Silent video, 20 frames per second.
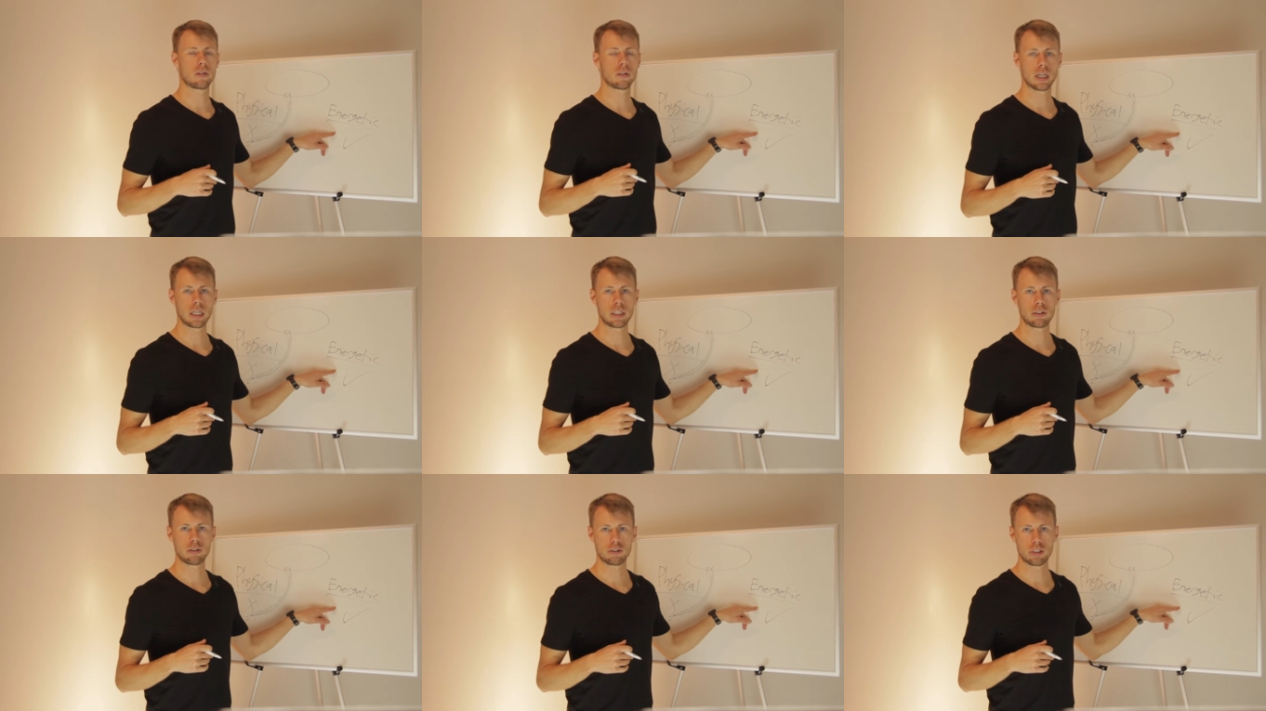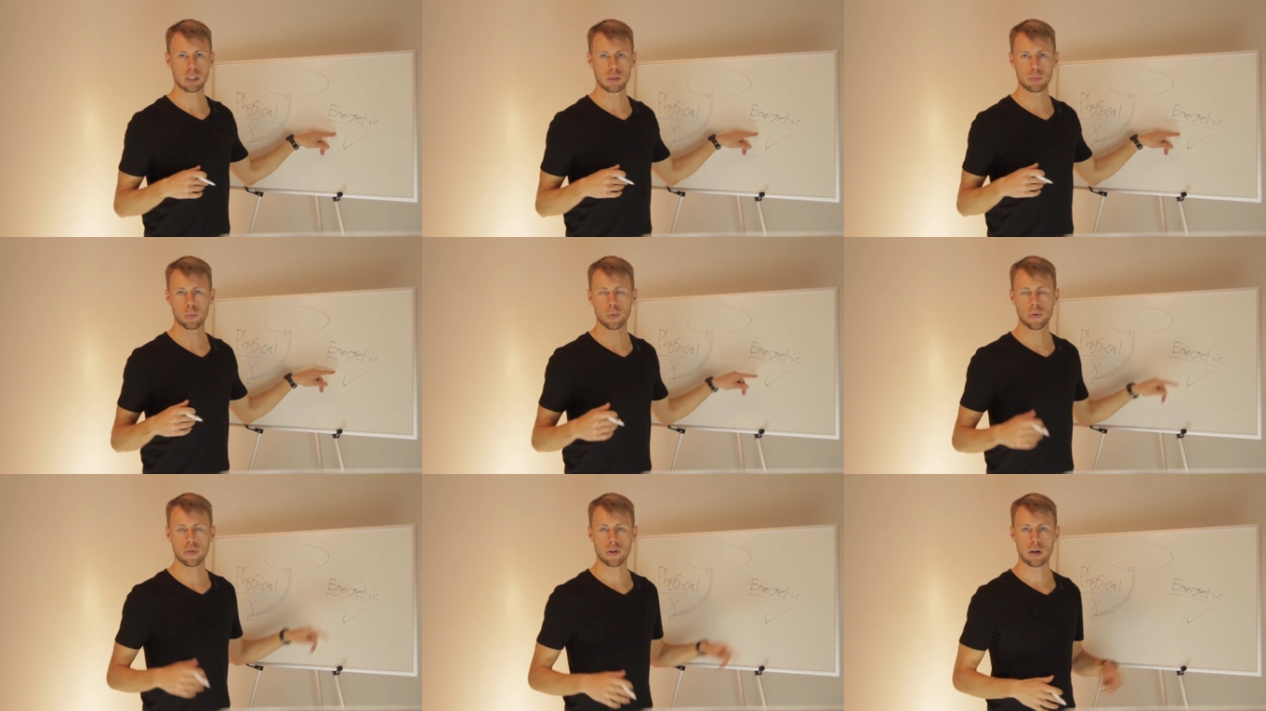a
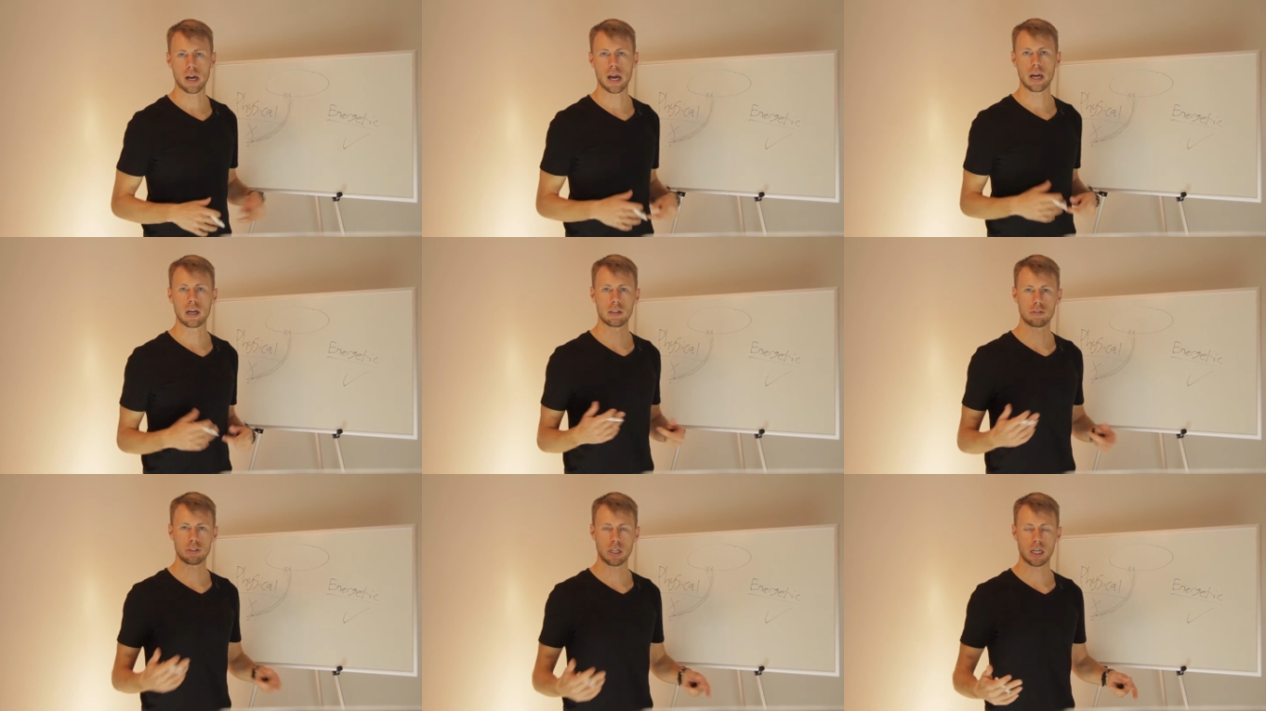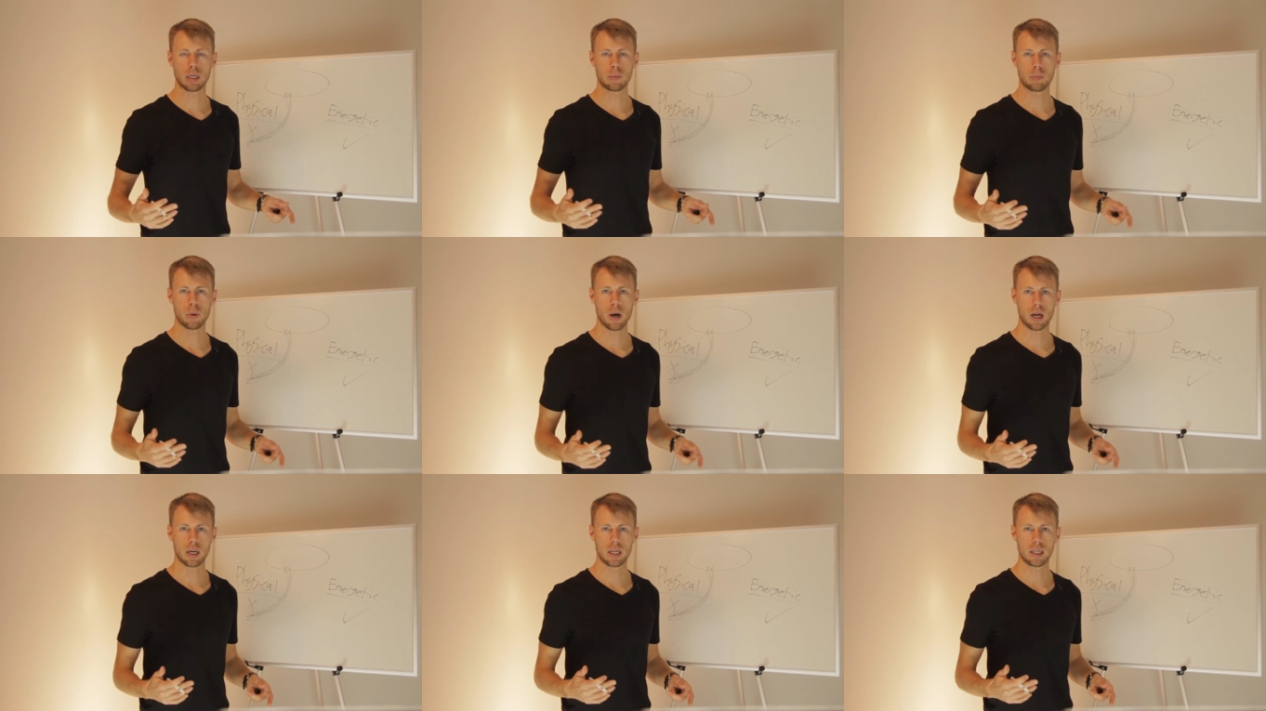relationship with our
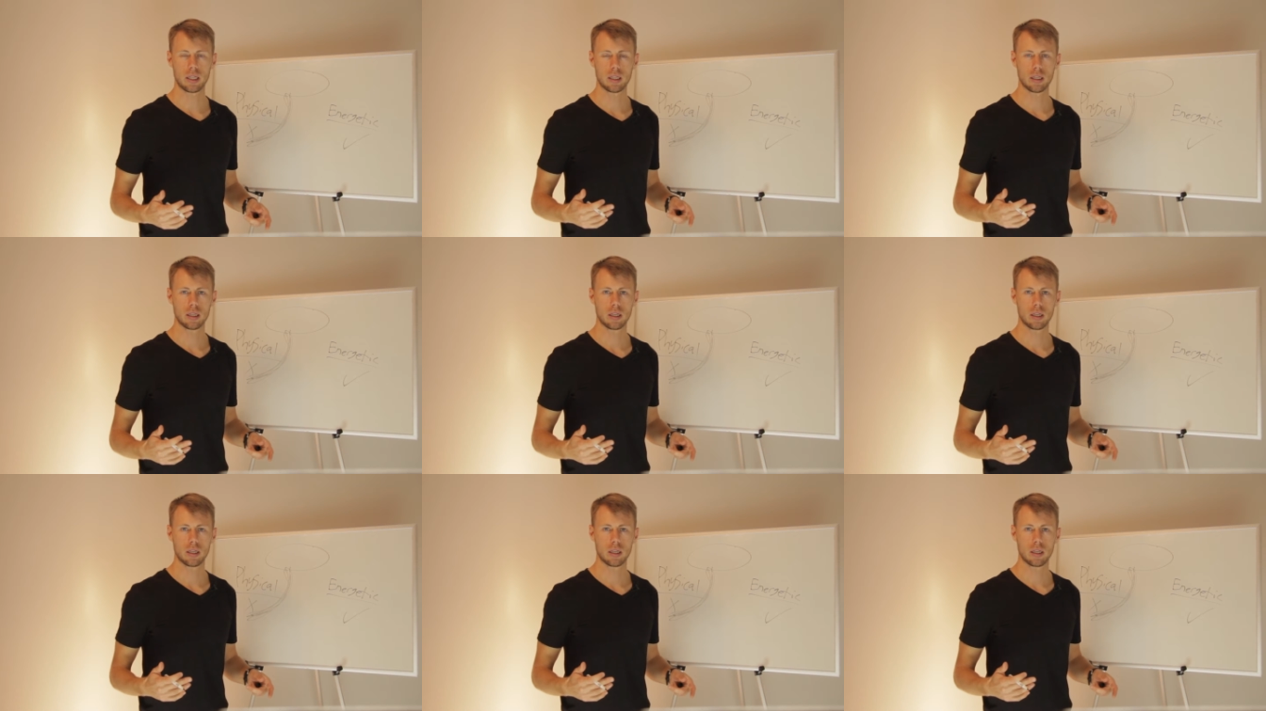energetic body,